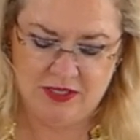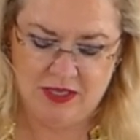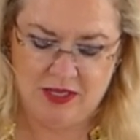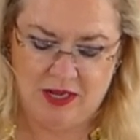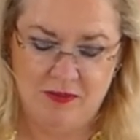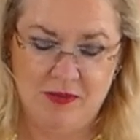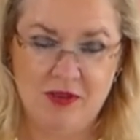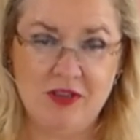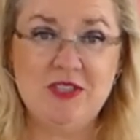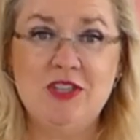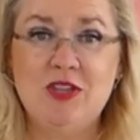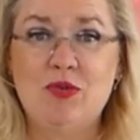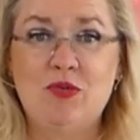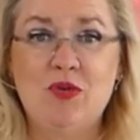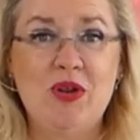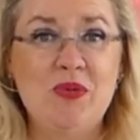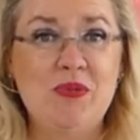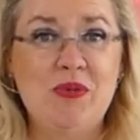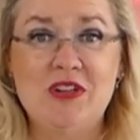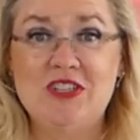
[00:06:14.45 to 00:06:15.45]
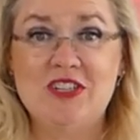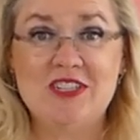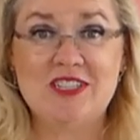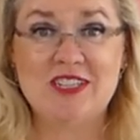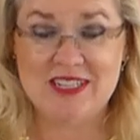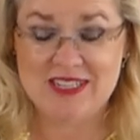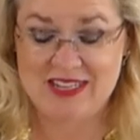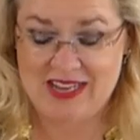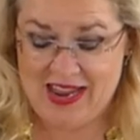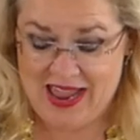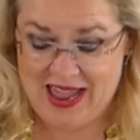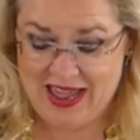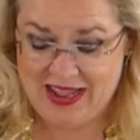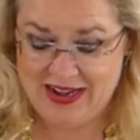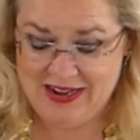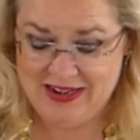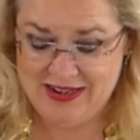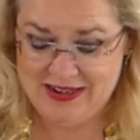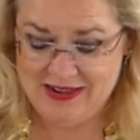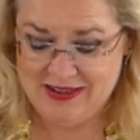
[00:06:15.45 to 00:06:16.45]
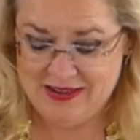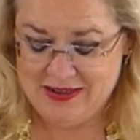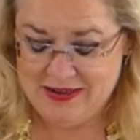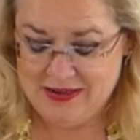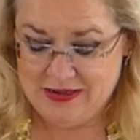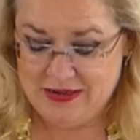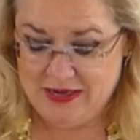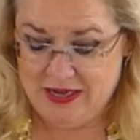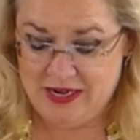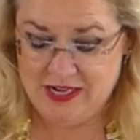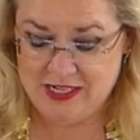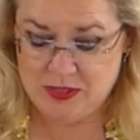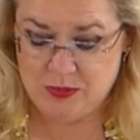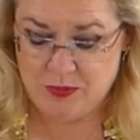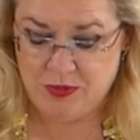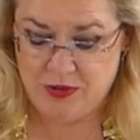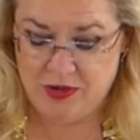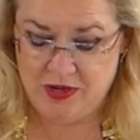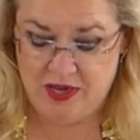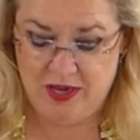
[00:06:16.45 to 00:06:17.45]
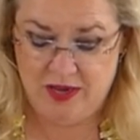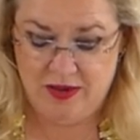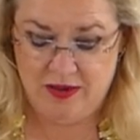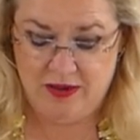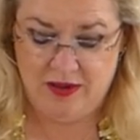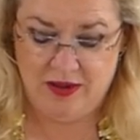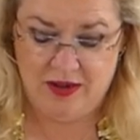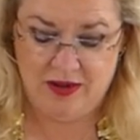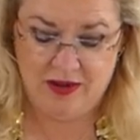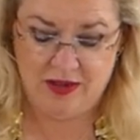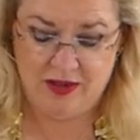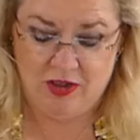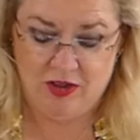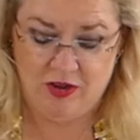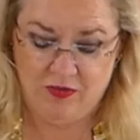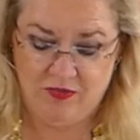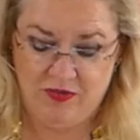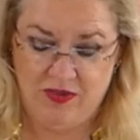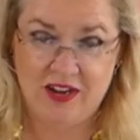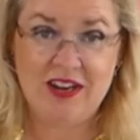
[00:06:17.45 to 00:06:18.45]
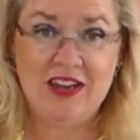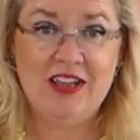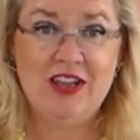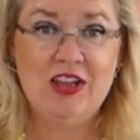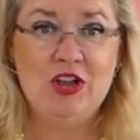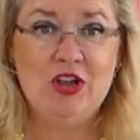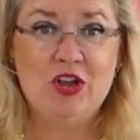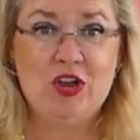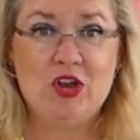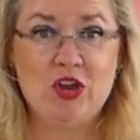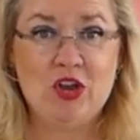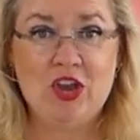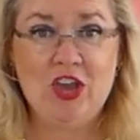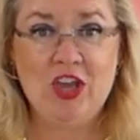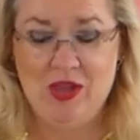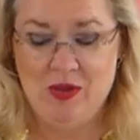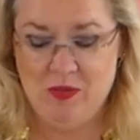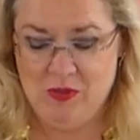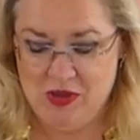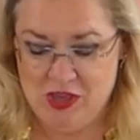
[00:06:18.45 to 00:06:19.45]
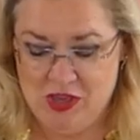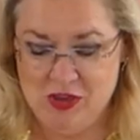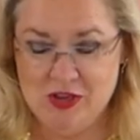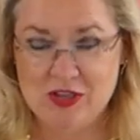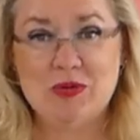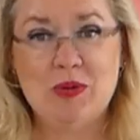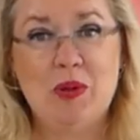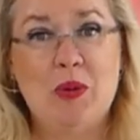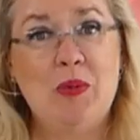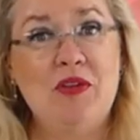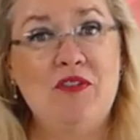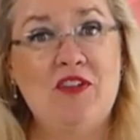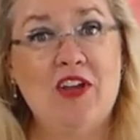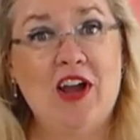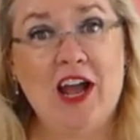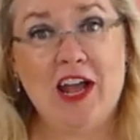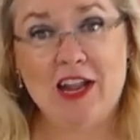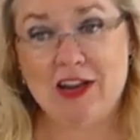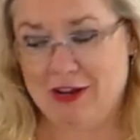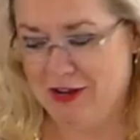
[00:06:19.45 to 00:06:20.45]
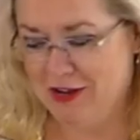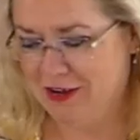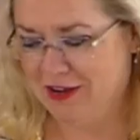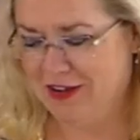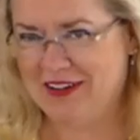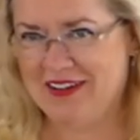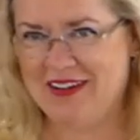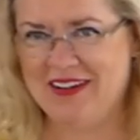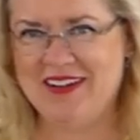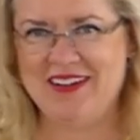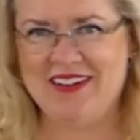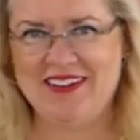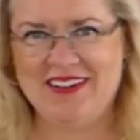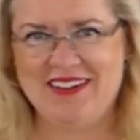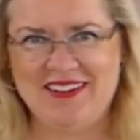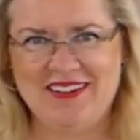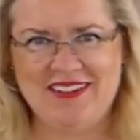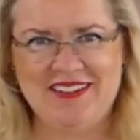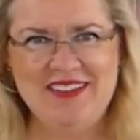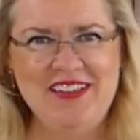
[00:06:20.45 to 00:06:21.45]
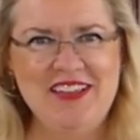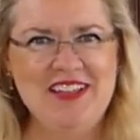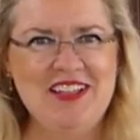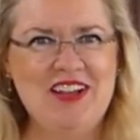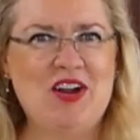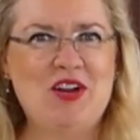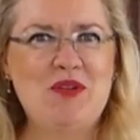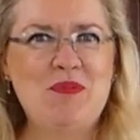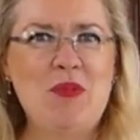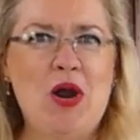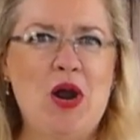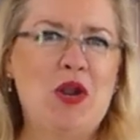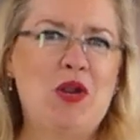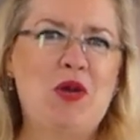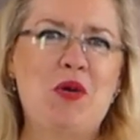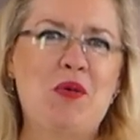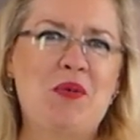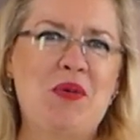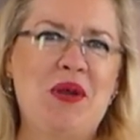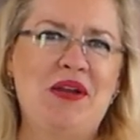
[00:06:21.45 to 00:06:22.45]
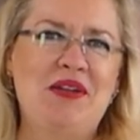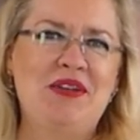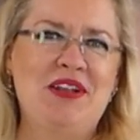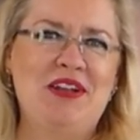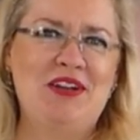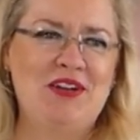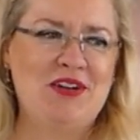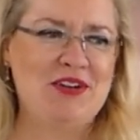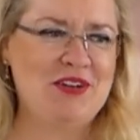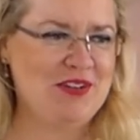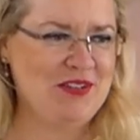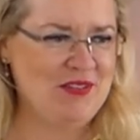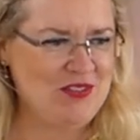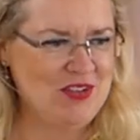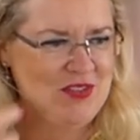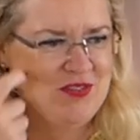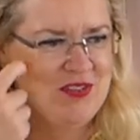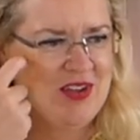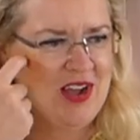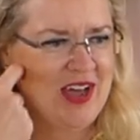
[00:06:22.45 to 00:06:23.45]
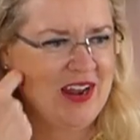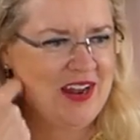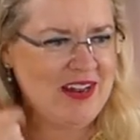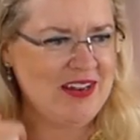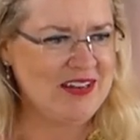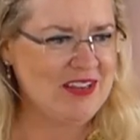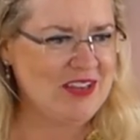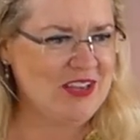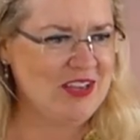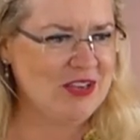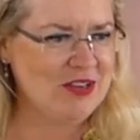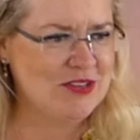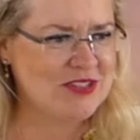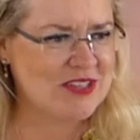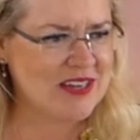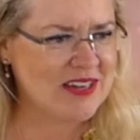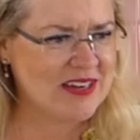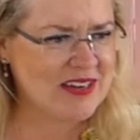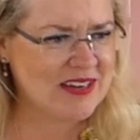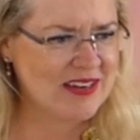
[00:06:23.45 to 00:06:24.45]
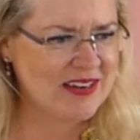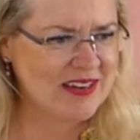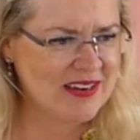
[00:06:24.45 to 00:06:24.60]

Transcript: And I'm using the red one just because I had it, and it's pretty. And at COVID cooking, we use what we've got. Our motto around here, you've got it, use it.